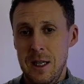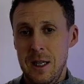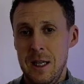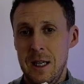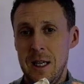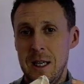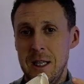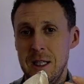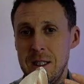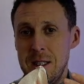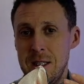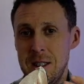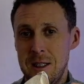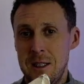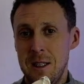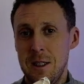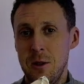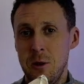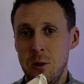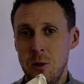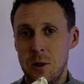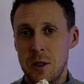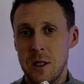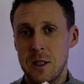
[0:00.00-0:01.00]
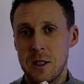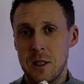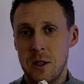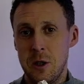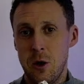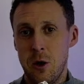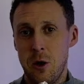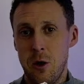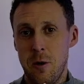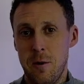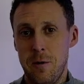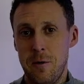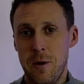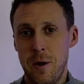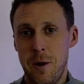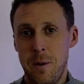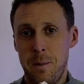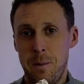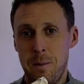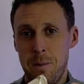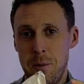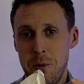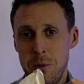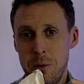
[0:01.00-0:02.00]
it still doesn't offer
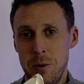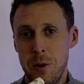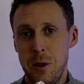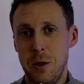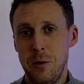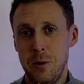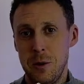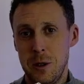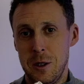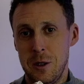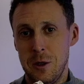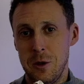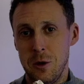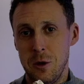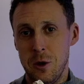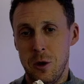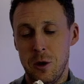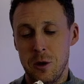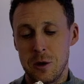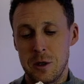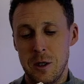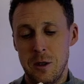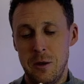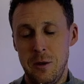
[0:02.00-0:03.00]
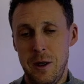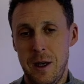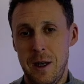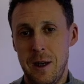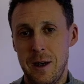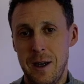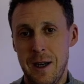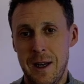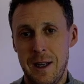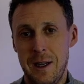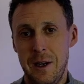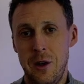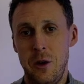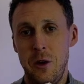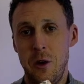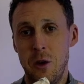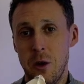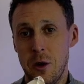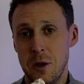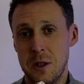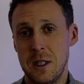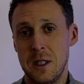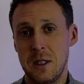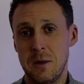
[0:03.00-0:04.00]
brilliant lockdown there, and
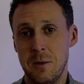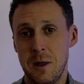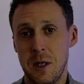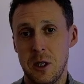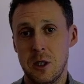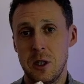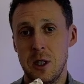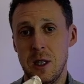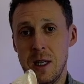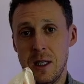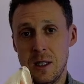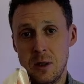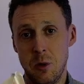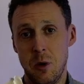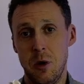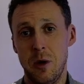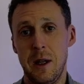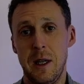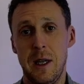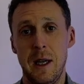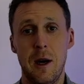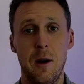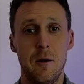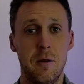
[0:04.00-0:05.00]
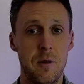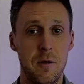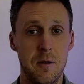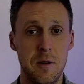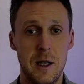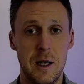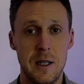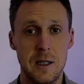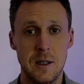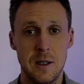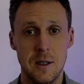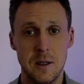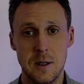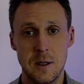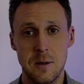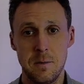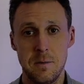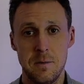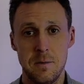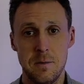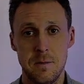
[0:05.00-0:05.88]
not as much as what the Alphafly does.